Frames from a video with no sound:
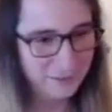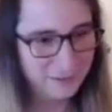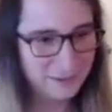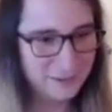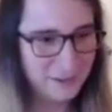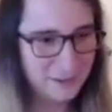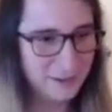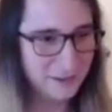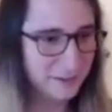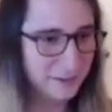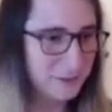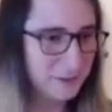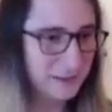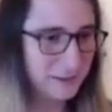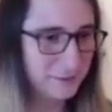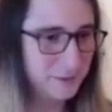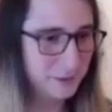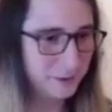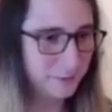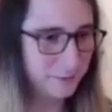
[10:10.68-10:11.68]
That's good. That means
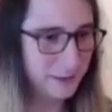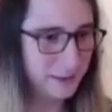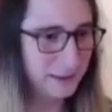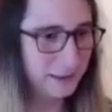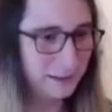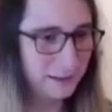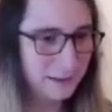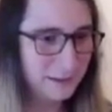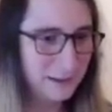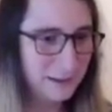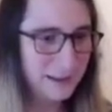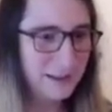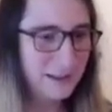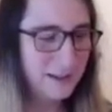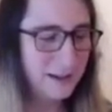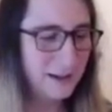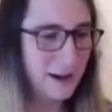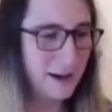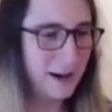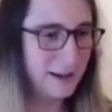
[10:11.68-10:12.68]
I'm doing well.
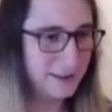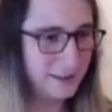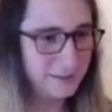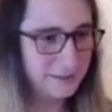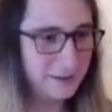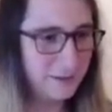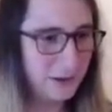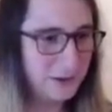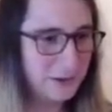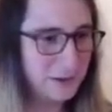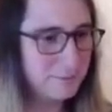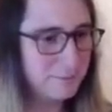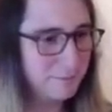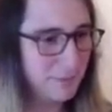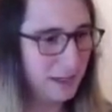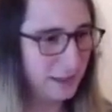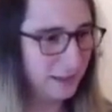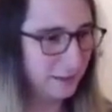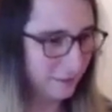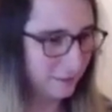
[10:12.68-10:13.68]
This level's a
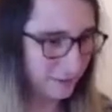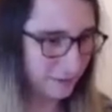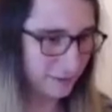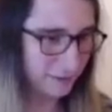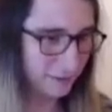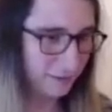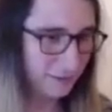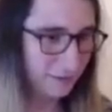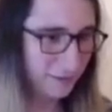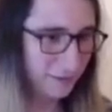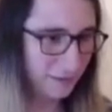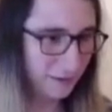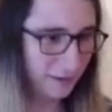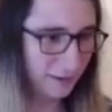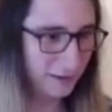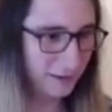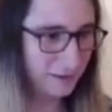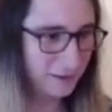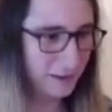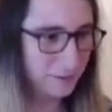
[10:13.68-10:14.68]
maze.
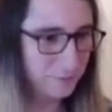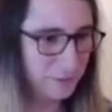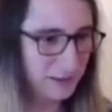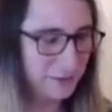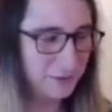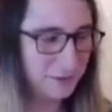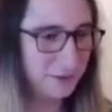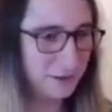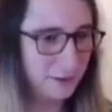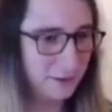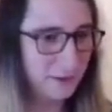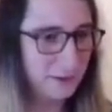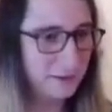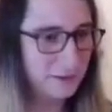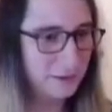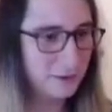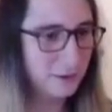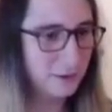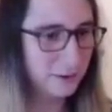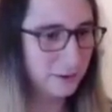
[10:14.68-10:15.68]
And basically you need
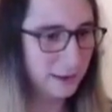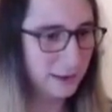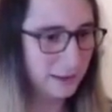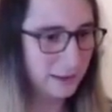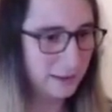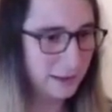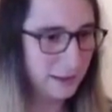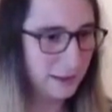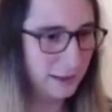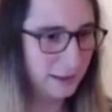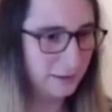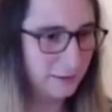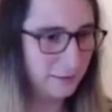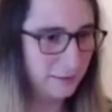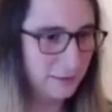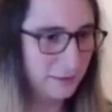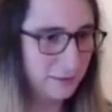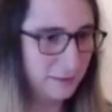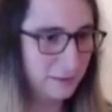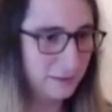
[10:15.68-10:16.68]
to collect
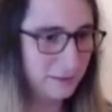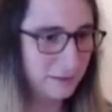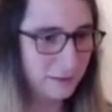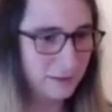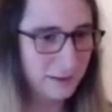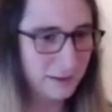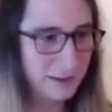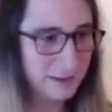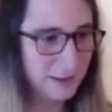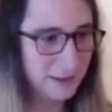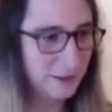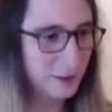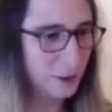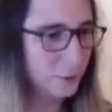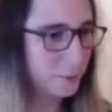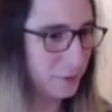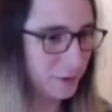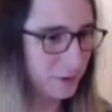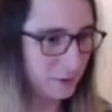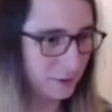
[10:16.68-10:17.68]
keys and then
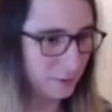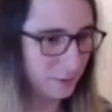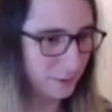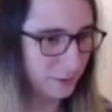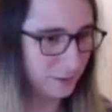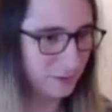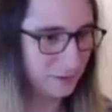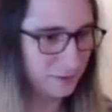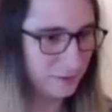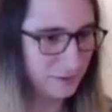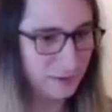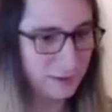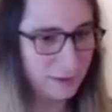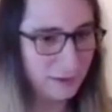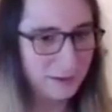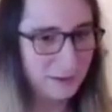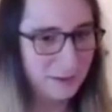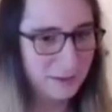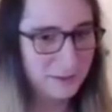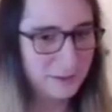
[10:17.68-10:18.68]
open doors
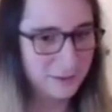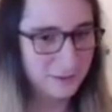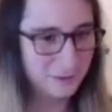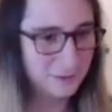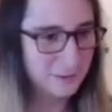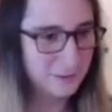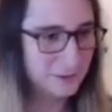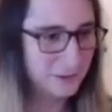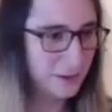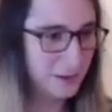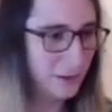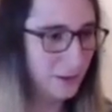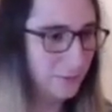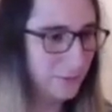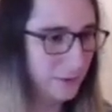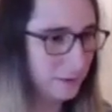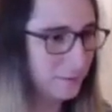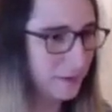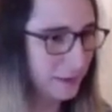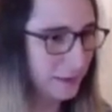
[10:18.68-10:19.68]
to
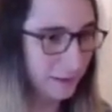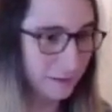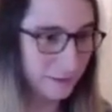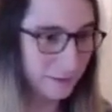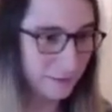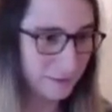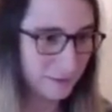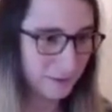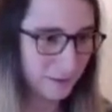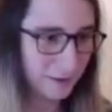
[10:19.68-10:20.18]
solve the maze.